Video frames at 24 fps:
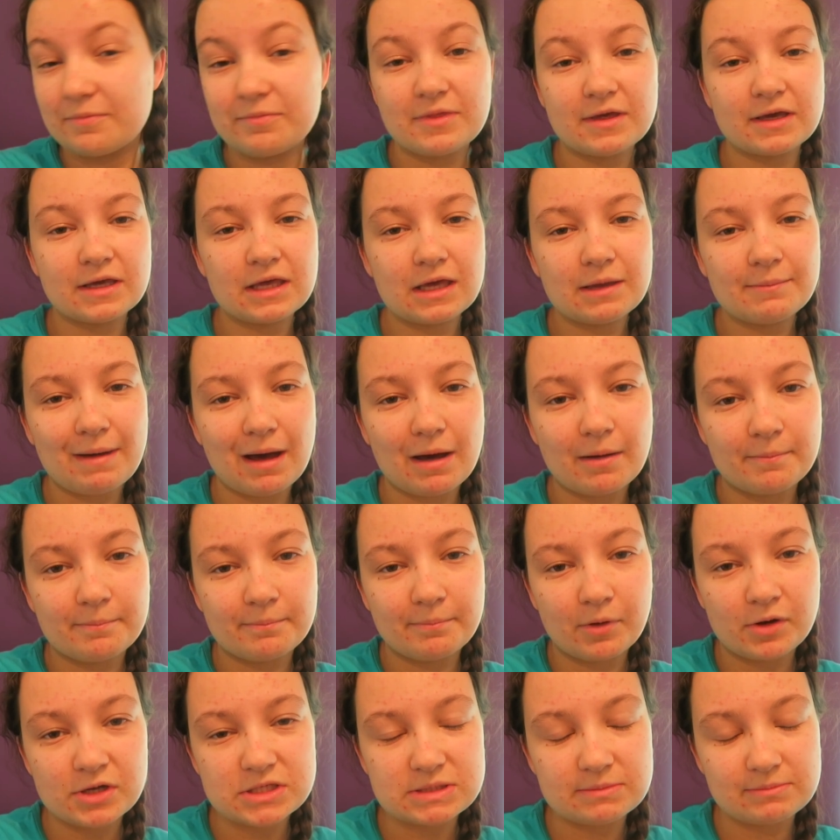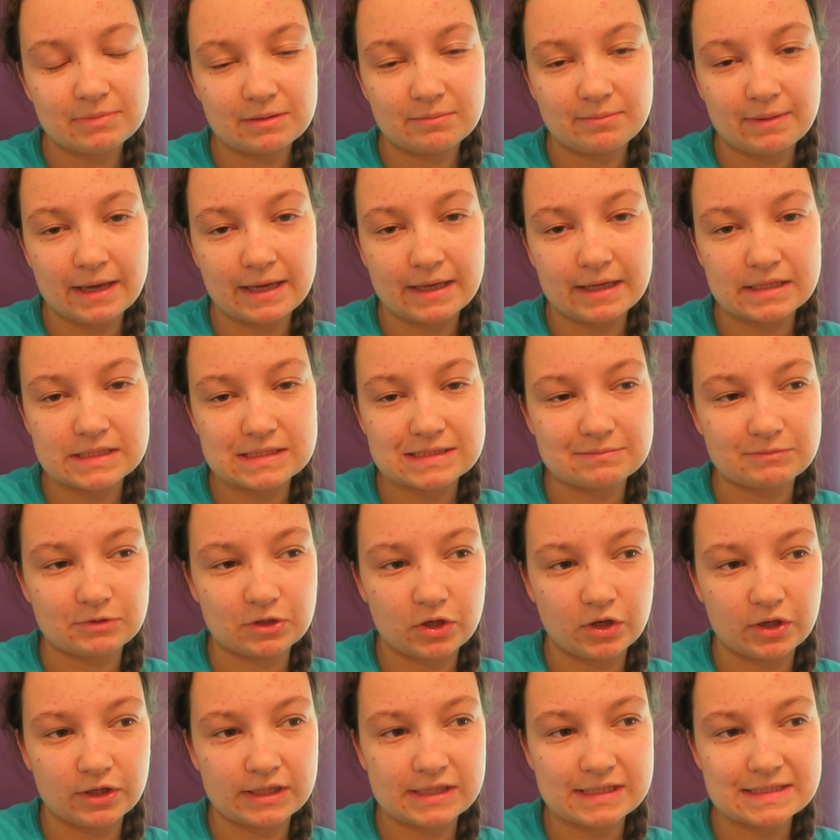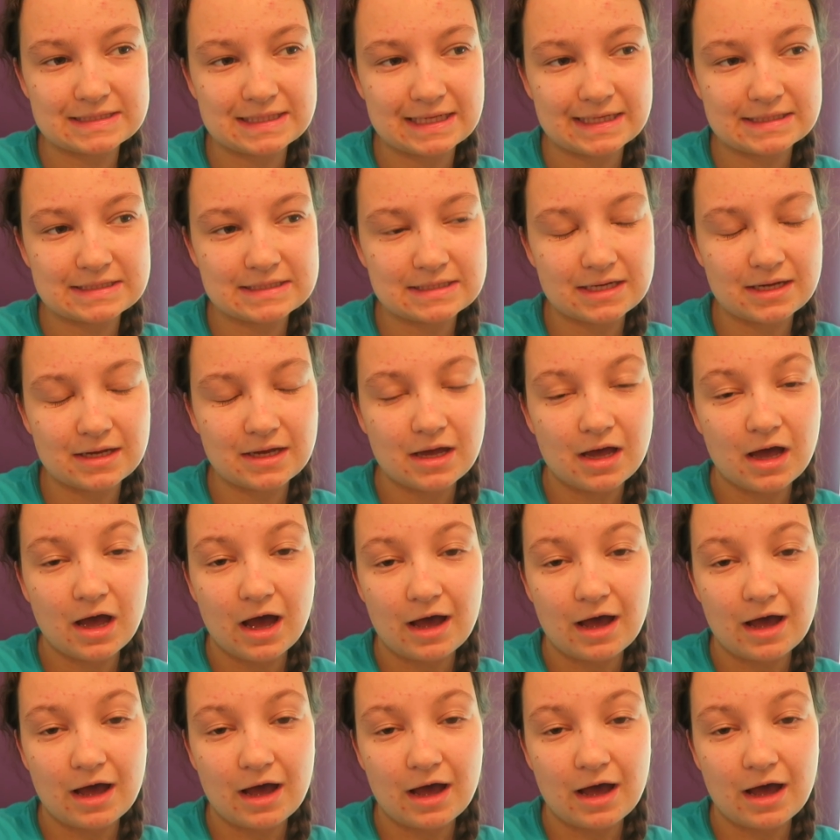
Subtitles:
thinking about possibly baking some cookies later.